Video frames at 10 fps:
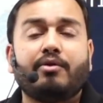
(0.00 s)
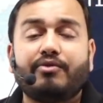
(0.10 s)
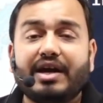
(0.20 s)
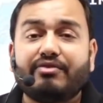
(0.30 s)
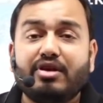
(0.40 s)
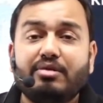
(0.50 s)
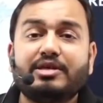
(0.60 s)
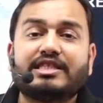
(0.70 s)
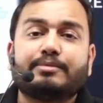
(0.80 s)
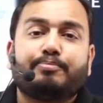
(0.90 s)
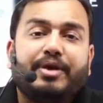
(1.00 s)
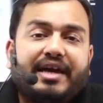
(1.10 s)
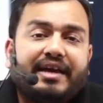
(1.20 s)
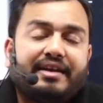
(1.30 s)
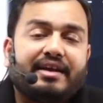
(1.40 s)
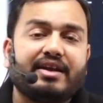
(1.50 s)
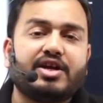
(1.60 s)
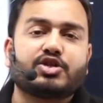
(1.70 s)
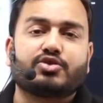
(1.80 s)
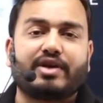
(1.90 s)
where we will be speaking in
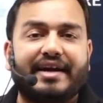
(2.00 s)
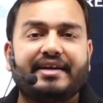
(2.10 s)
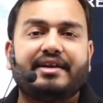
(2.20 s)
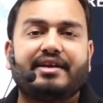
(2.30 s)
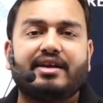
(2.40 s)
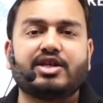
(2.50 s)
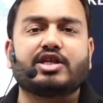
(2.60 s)
English, writing in English,